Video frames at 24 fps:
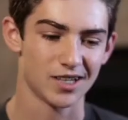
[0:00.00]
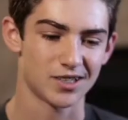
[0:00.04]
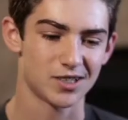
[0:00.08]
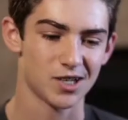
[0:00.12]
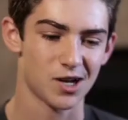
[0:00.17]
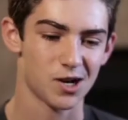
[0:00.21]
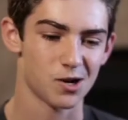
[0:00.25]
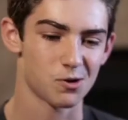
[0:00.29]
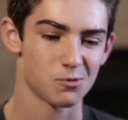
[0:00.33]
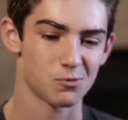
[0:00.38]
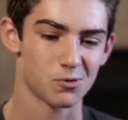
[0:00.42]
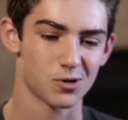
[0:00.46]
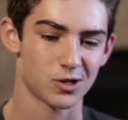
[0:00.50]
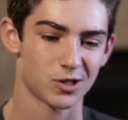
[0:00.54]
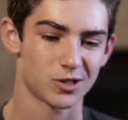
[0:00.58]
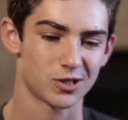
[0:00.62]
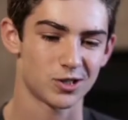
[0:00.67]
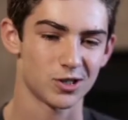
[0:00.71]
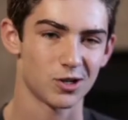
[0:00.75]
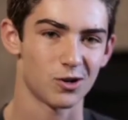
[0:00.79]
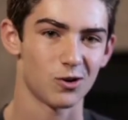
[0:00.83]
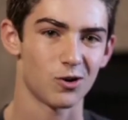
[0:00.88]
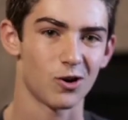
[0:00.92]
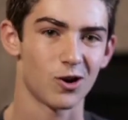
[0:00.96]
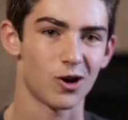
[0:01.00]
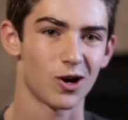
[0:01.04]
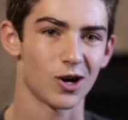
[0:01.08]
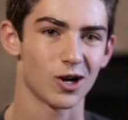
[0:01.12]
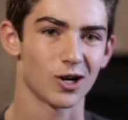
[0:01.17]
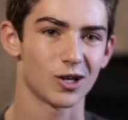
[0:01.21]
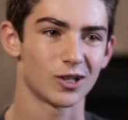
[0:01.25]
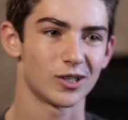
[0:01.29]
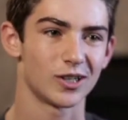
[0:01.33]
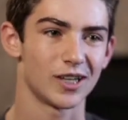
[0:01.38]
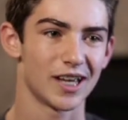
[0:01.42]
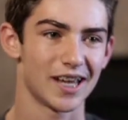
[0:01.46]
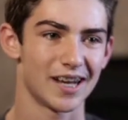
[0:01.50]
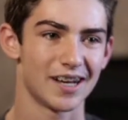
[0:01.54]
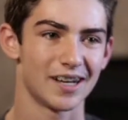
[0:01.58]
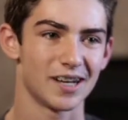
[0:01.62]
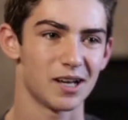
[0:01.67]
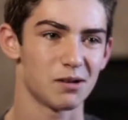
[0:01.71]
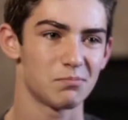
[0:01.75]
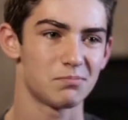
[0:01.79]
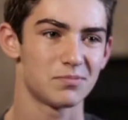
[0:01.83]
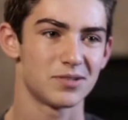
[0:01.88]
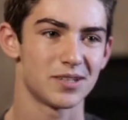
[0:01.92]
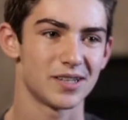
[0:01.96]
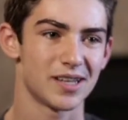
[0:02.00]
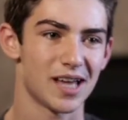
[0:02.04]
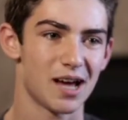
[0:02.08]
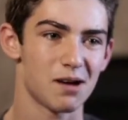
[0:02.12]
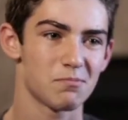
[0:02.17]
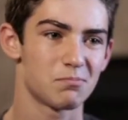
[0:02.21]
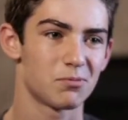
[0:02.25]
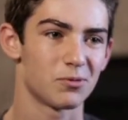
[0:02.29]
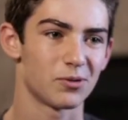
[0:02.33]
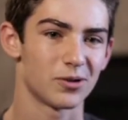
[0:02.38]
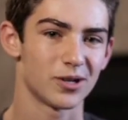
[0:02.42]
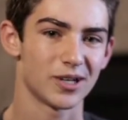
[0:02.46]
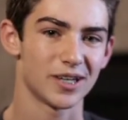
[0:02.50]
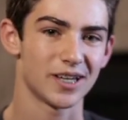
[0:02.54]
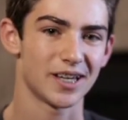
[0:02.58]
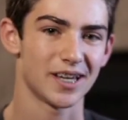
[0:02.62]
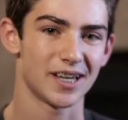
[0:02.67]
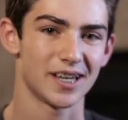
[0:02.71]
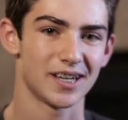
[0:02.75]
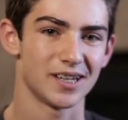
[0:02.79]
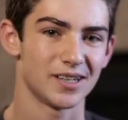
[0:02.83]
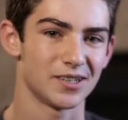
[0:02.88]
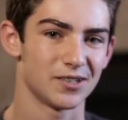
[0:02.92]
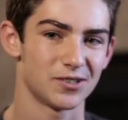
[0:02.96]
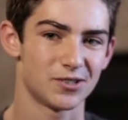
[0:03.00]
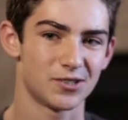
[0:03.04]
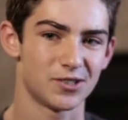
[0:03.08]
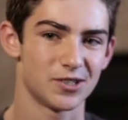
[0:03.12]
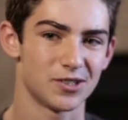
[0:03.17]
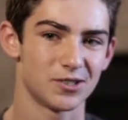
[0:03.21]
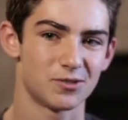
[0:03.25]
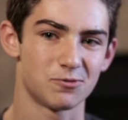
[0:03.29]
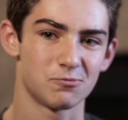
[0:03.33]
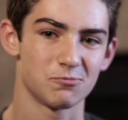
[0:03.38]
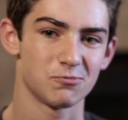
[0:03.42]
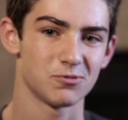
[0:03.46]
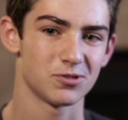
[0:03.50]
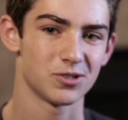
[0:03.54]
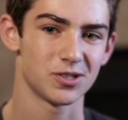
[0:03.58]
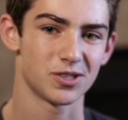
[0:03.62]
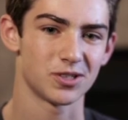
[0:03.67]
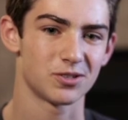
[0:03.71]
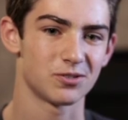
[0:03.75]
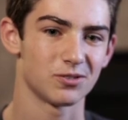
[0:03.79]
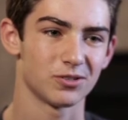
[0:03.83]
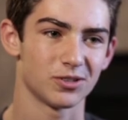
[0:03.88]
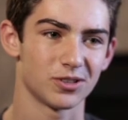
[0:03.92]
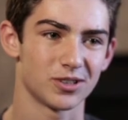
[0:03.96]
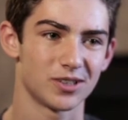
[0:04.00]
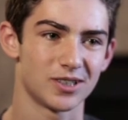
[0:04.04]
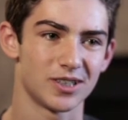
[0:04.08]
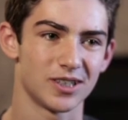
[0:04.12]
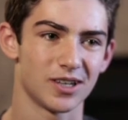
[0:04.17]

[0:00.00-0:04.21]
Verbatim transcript: I saw her work so hard getting up to that point, and it was just really cool to